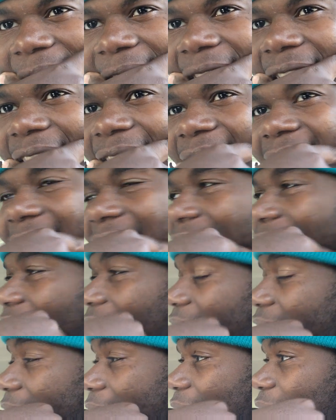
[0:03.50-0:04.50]
y'all got a
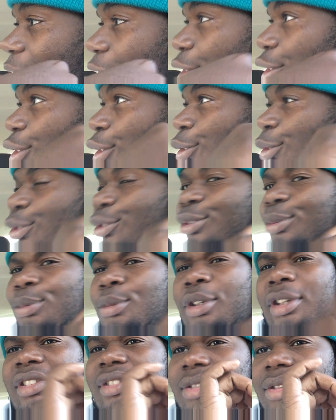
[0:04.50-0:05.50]
lot of videos to
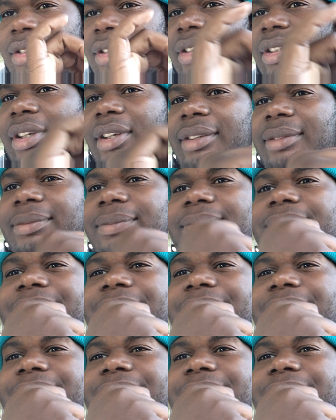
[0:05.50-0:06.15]
watch today.